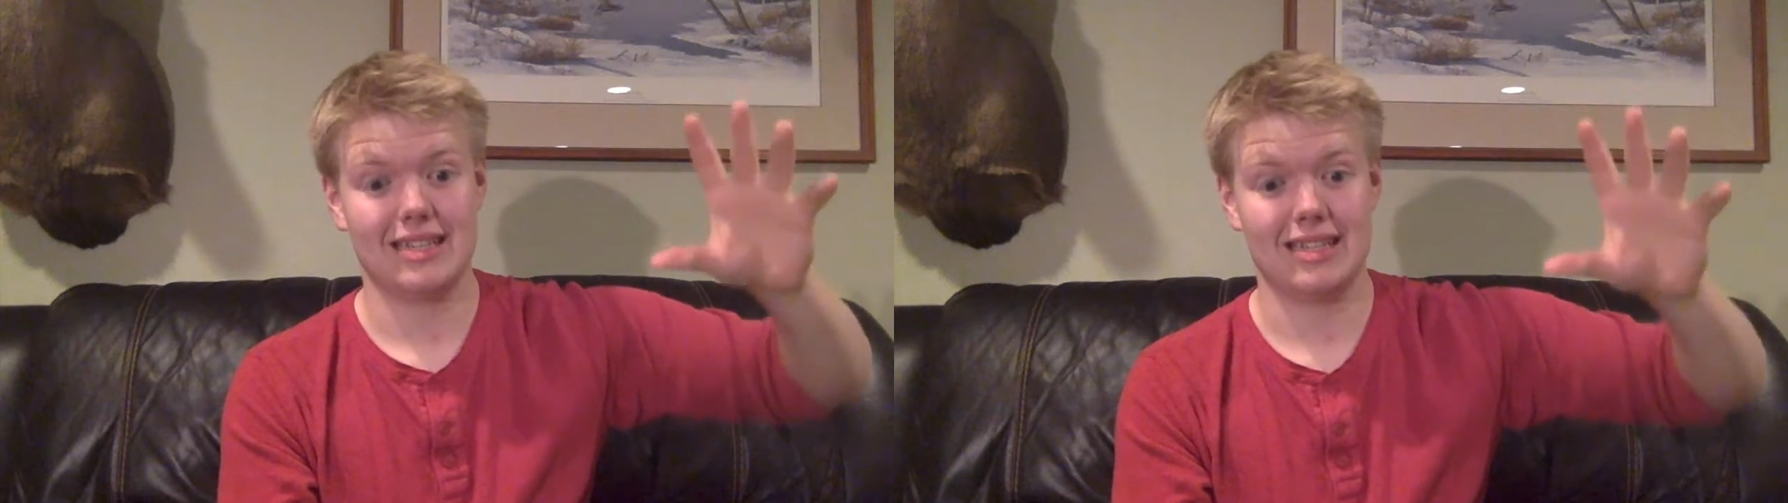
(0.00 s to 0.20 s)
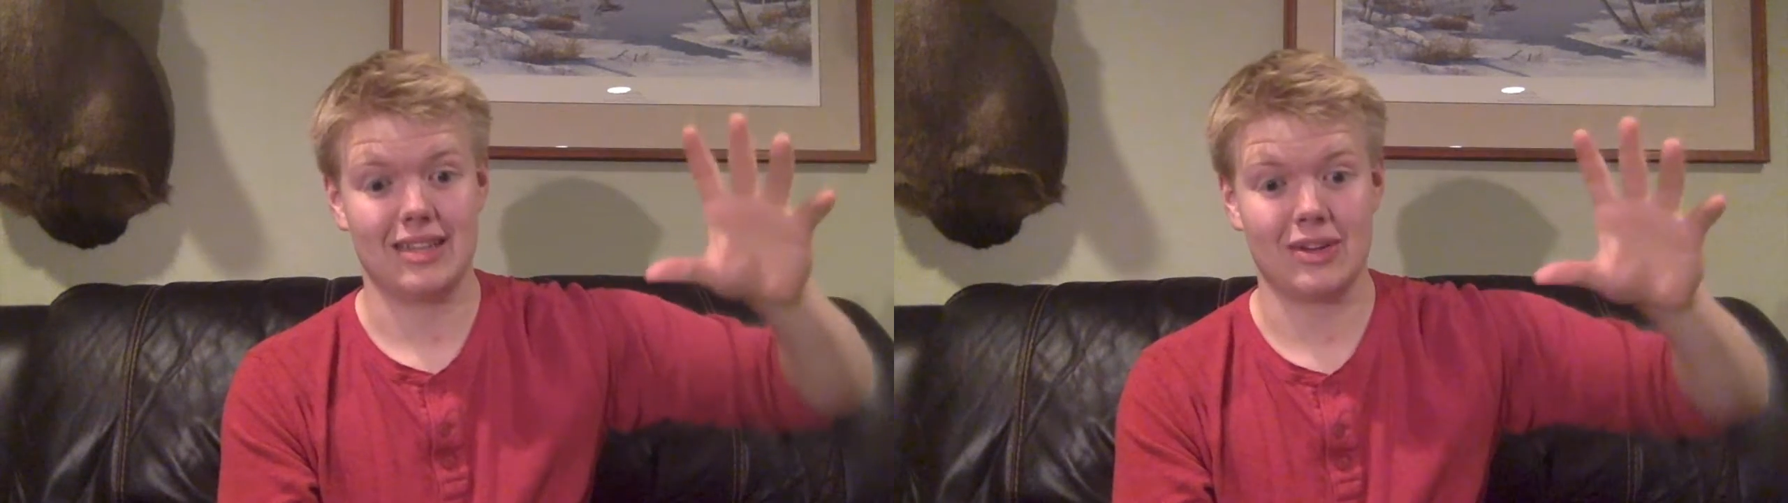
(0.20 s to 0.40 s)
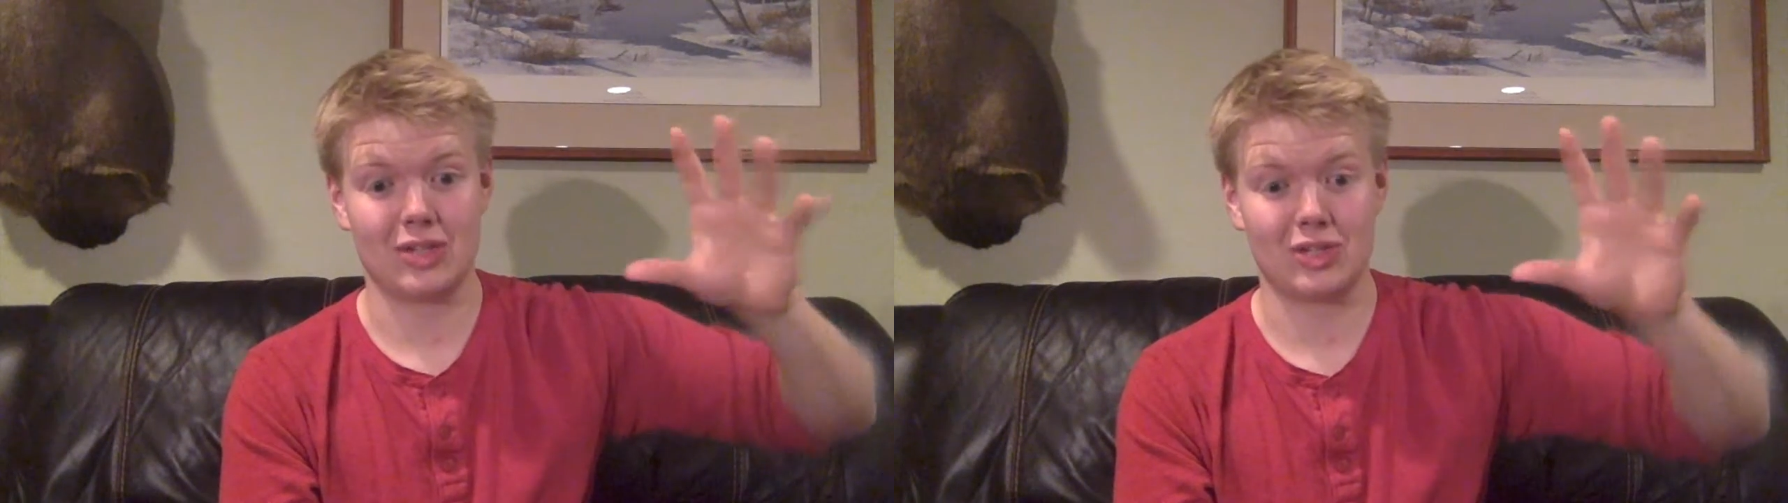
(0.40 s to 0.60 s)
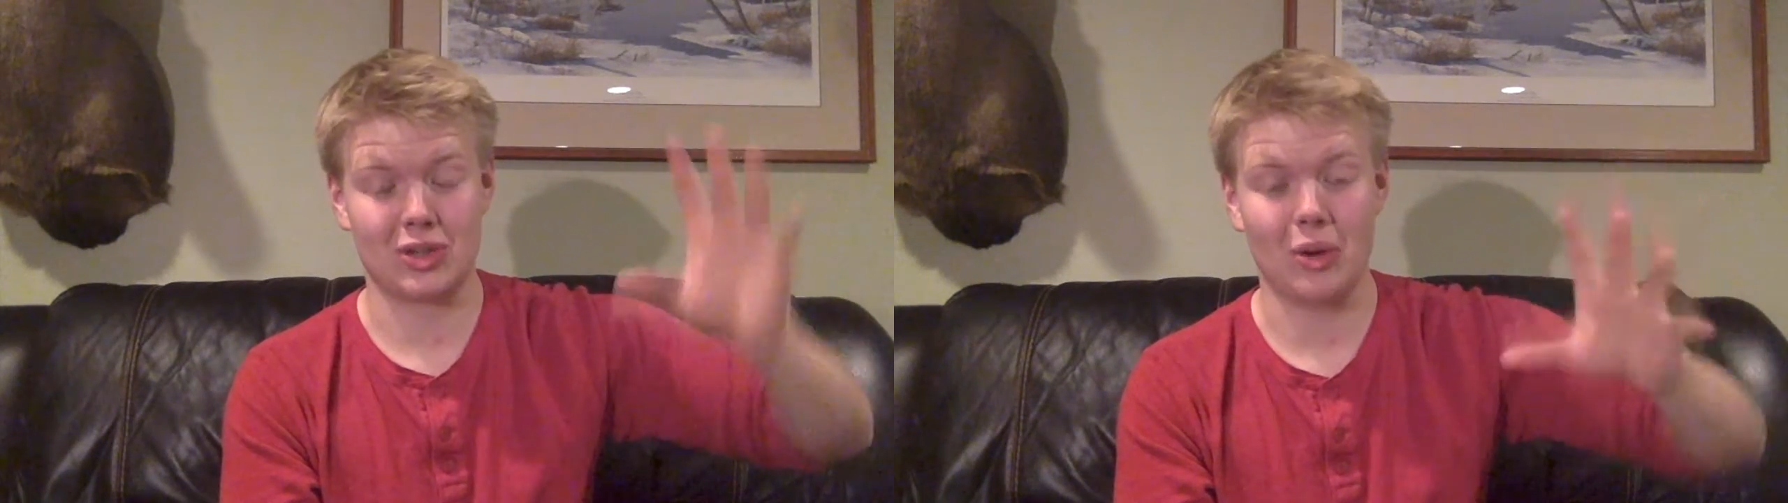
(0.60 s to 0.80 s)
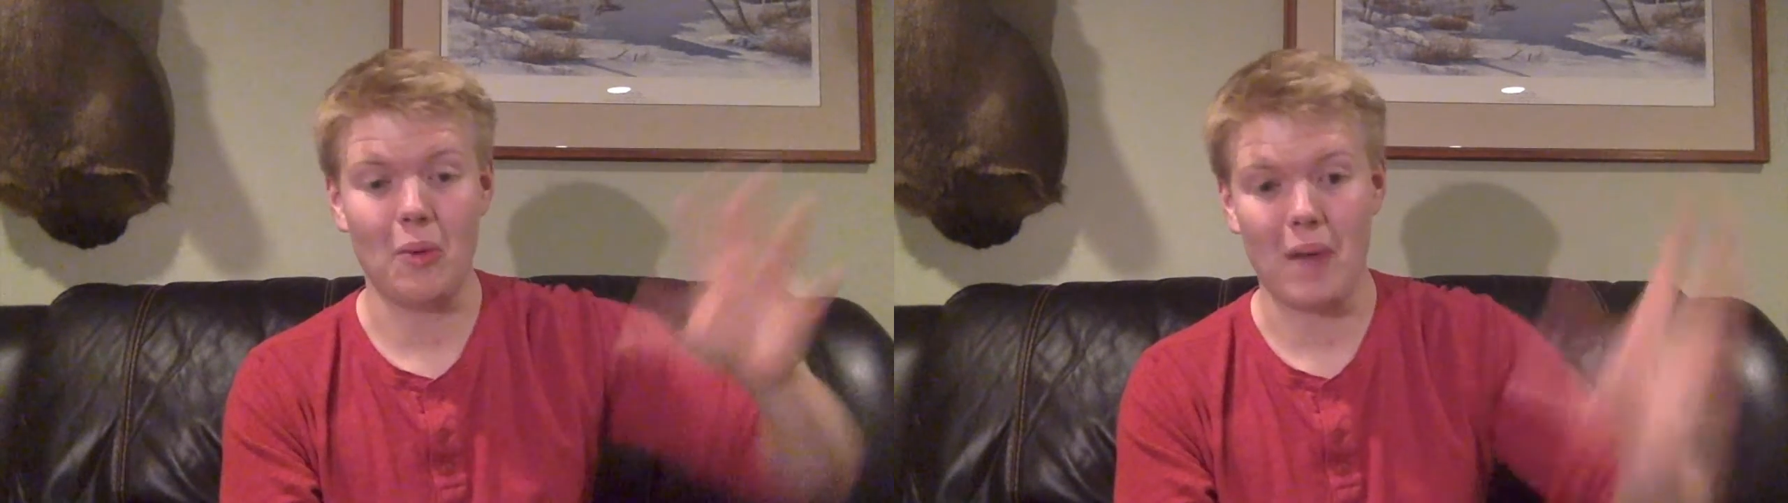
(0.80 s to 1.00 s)
there's
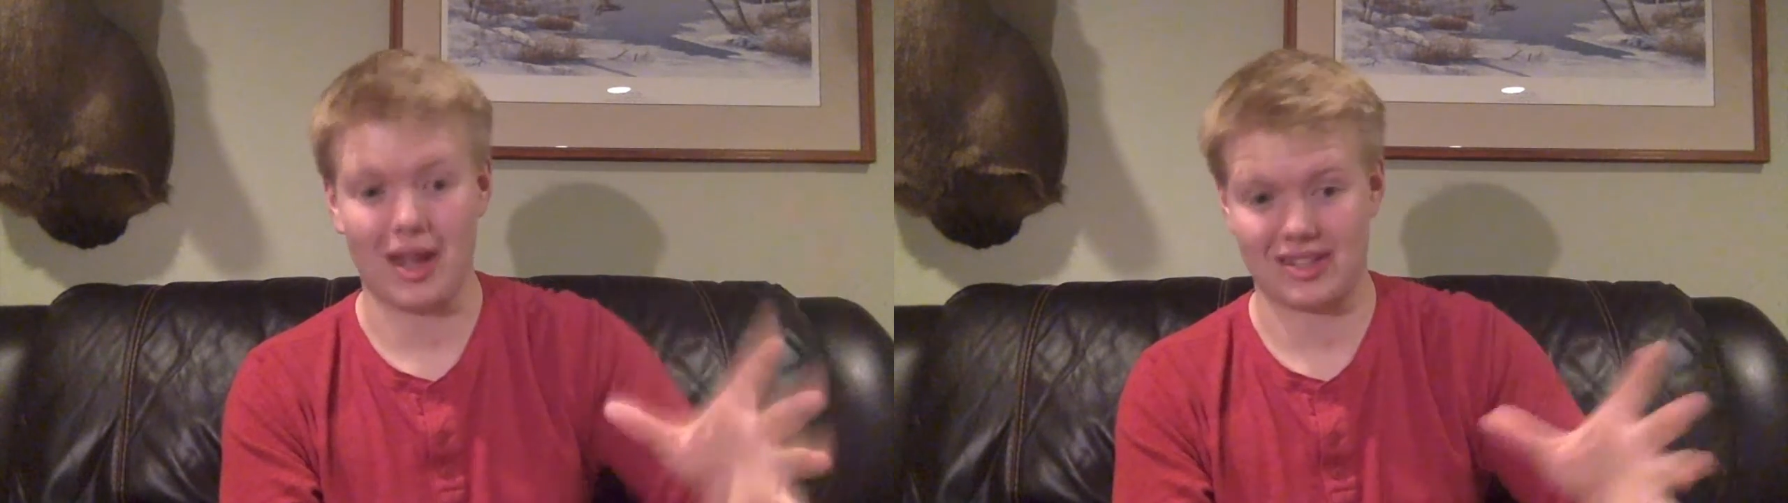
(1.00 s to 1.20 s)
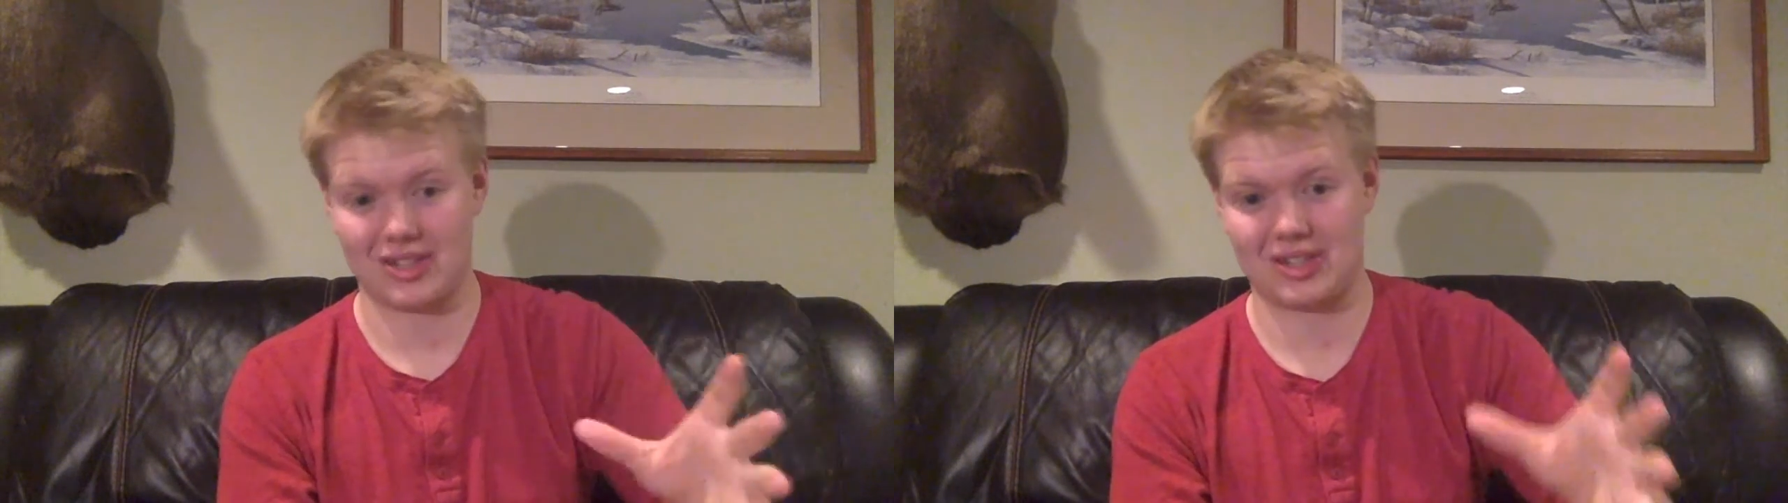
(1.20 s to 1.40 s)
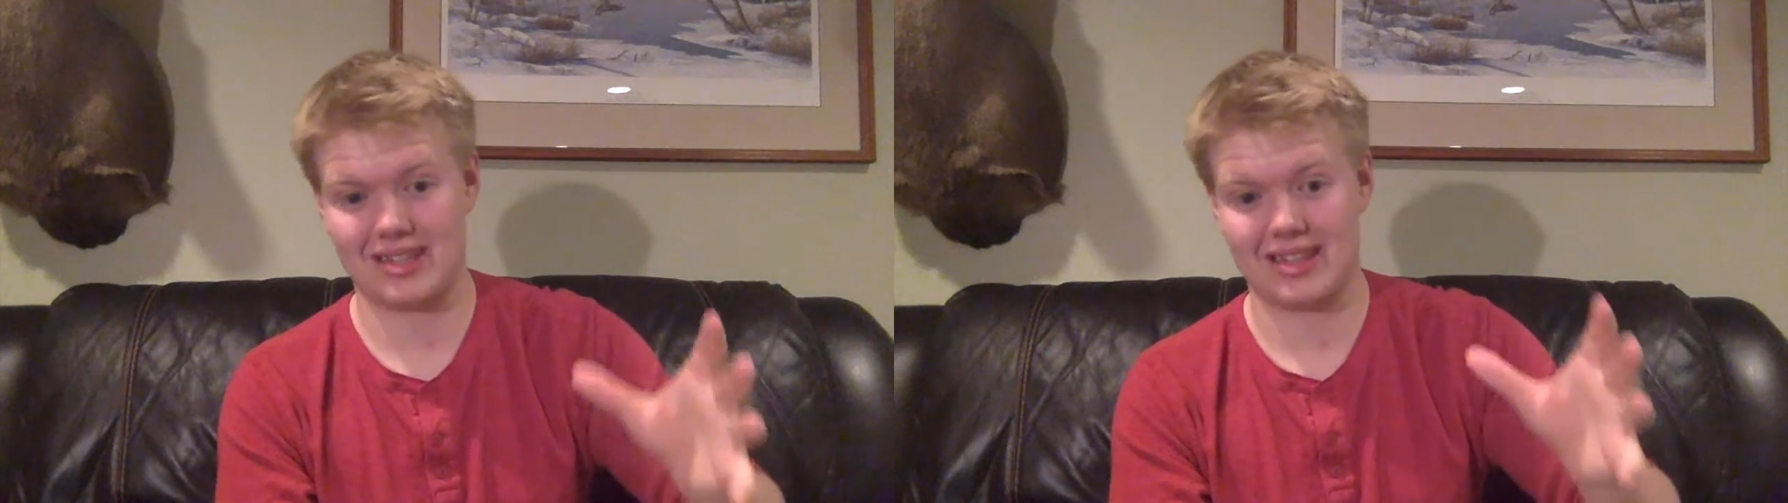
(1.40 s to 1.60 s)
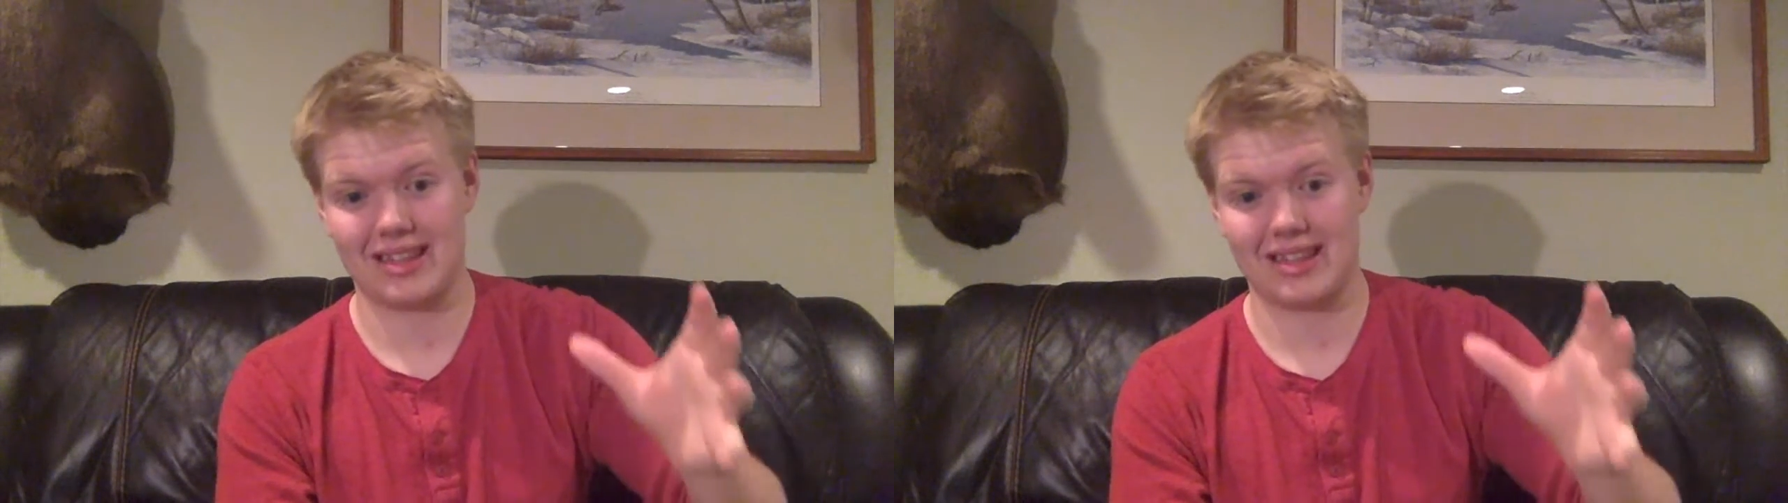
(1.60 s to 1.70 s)
so much